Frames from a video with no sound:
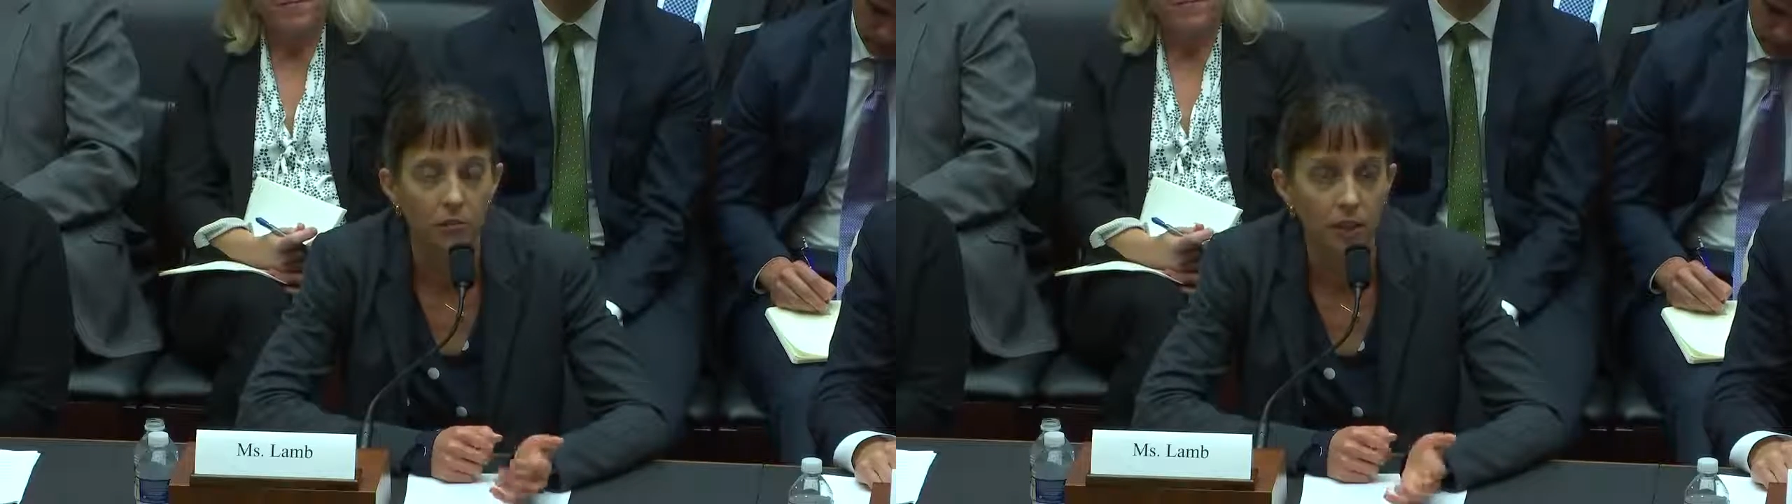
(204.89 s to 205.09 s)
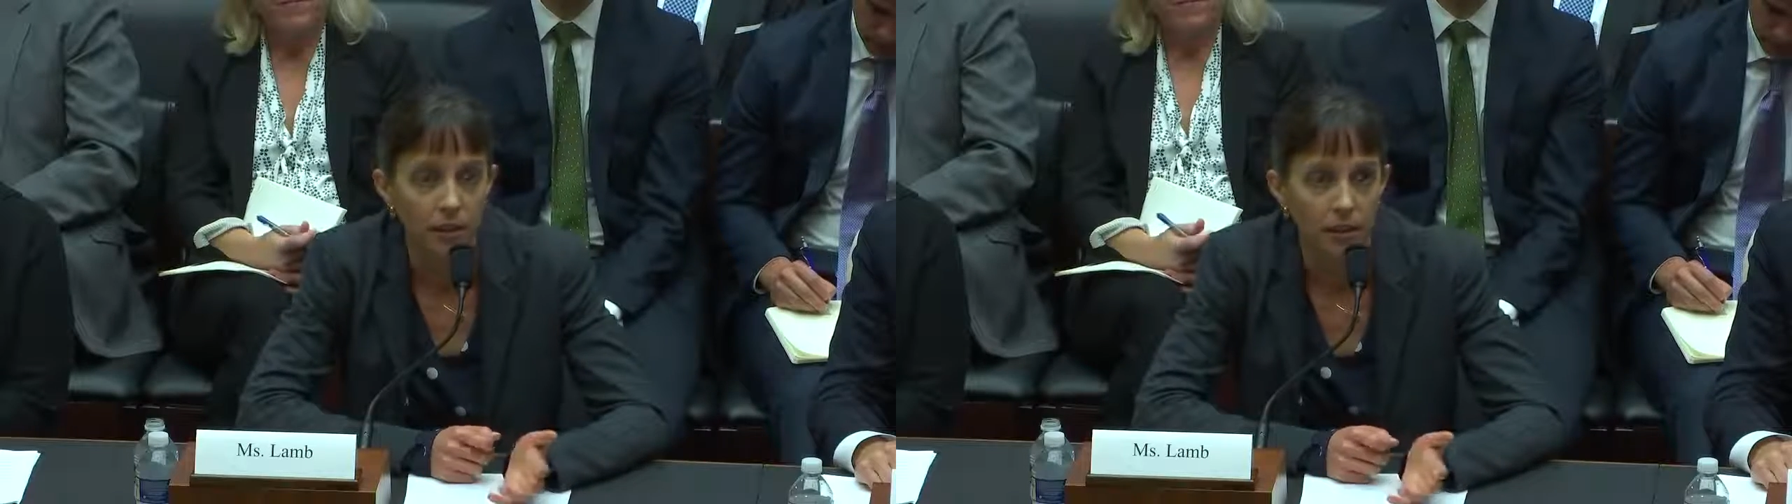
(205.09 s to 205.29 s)

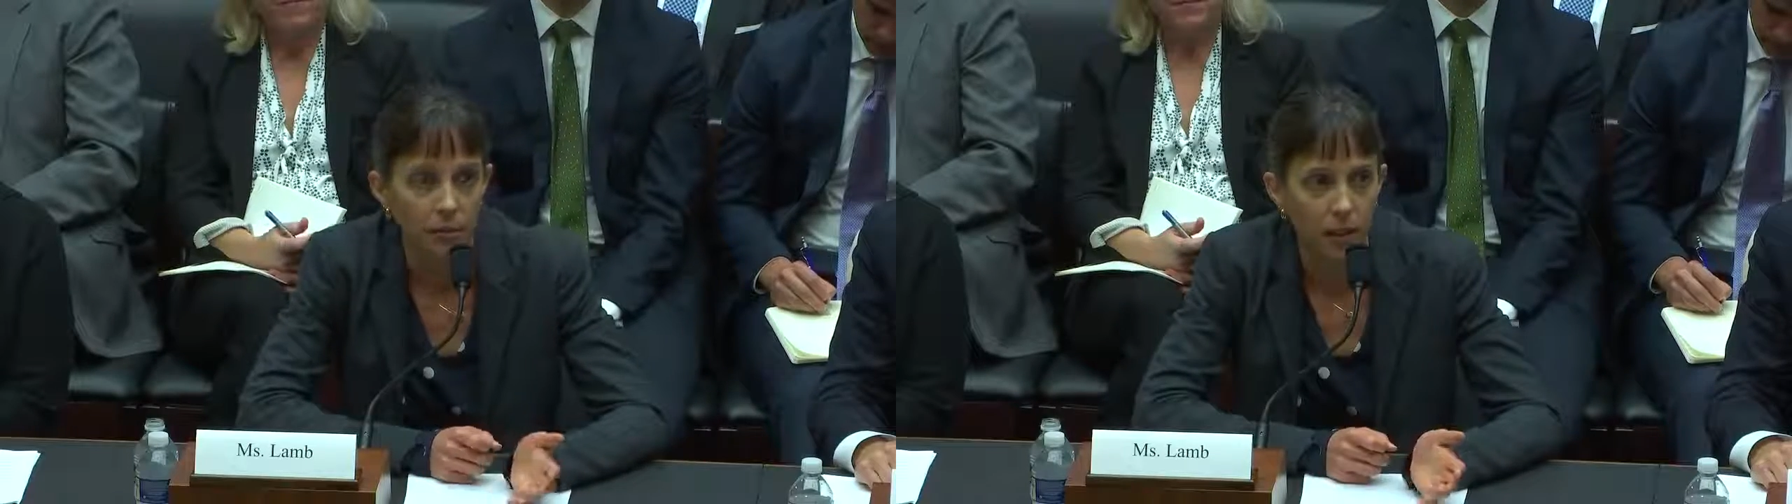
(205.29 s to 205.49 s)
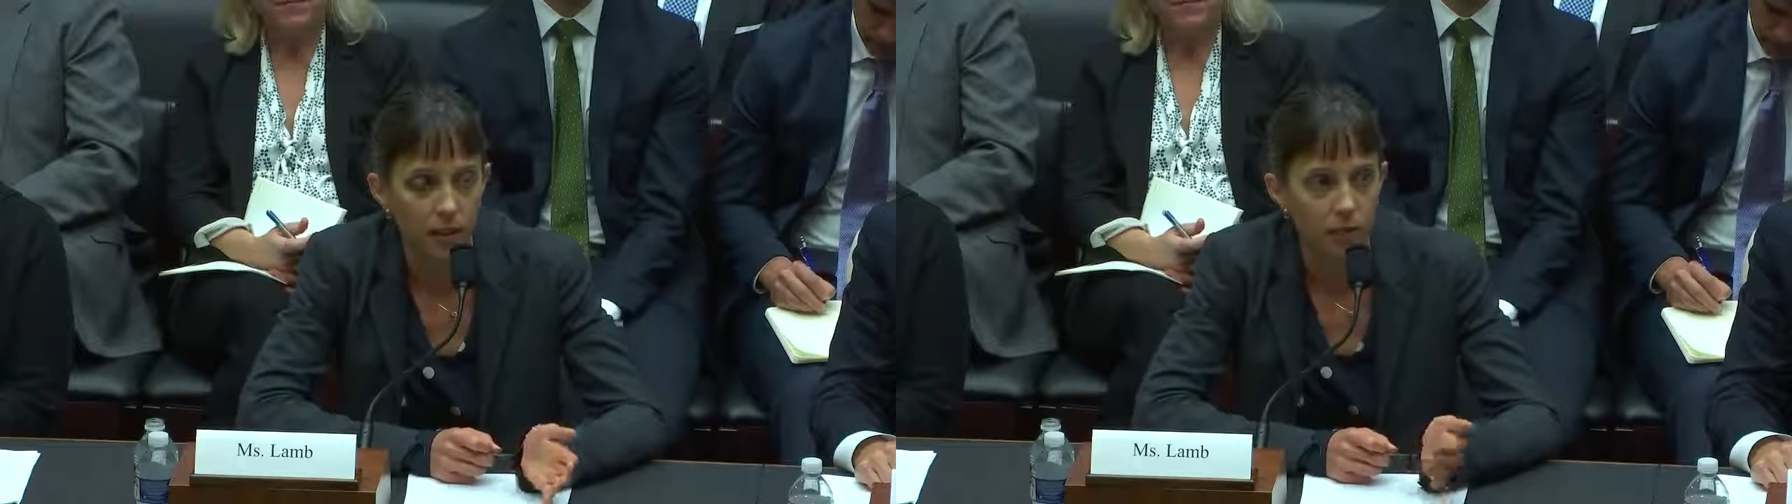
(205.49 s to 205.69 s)
resident
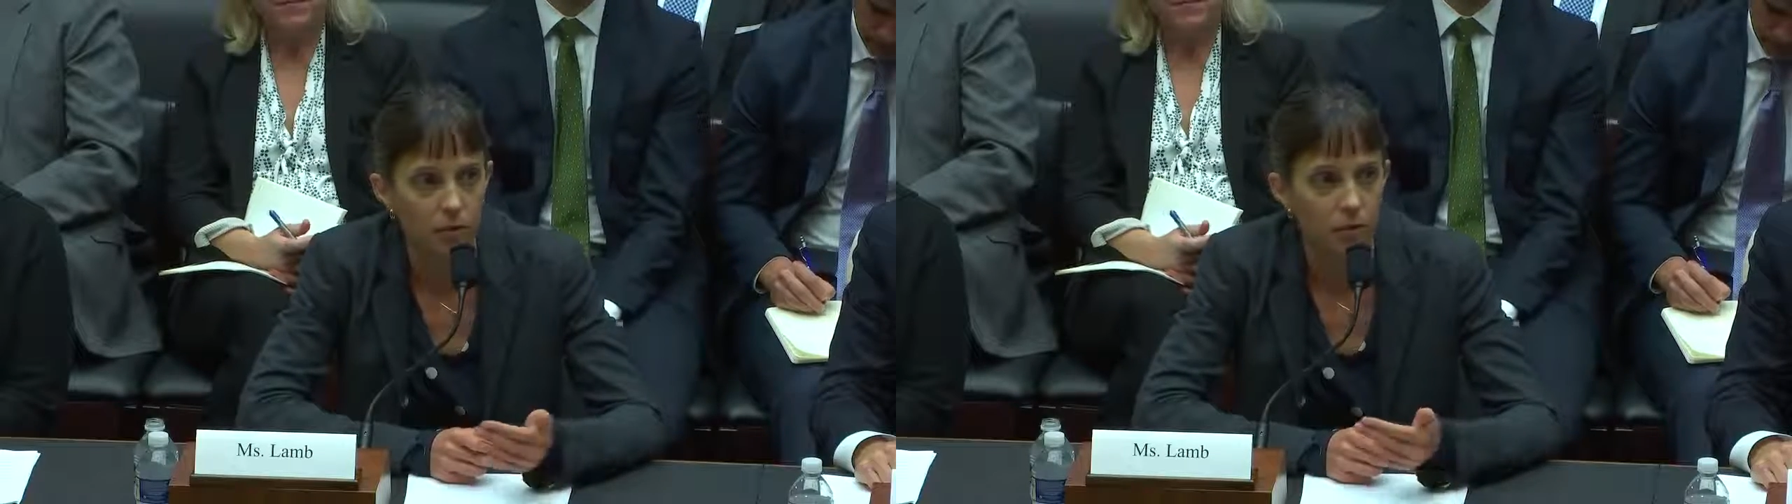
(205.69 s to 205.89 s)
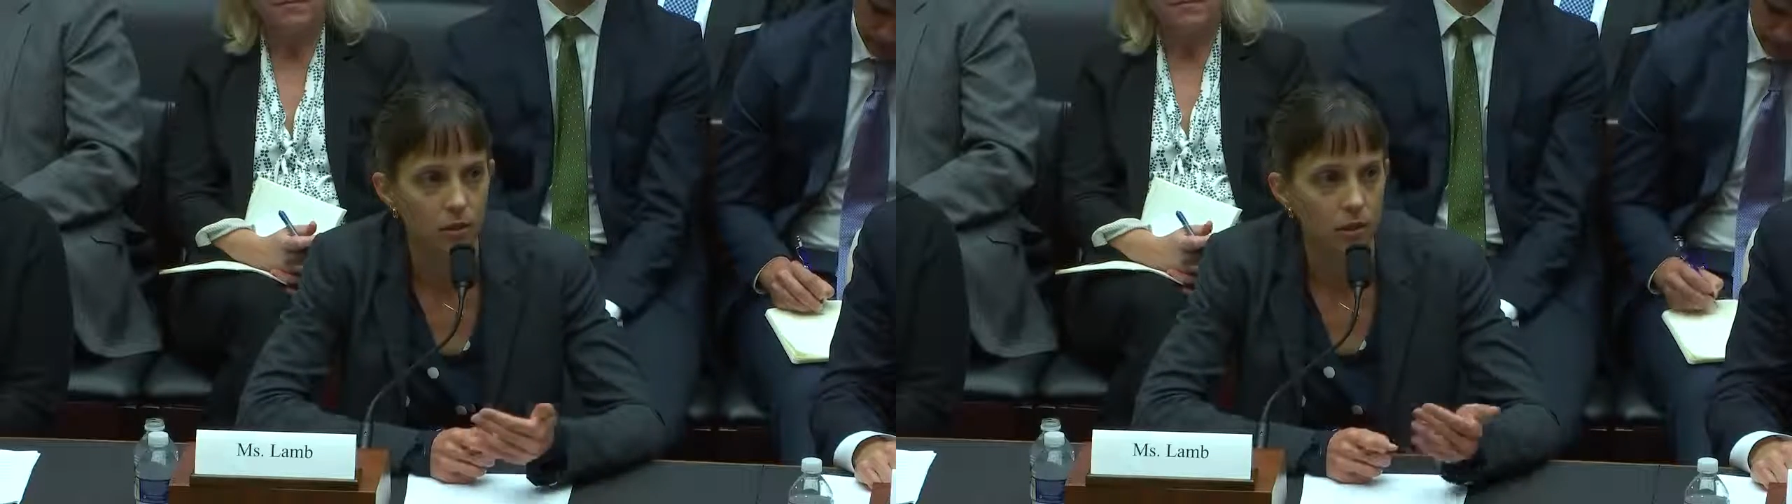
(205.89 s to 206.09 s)
might choose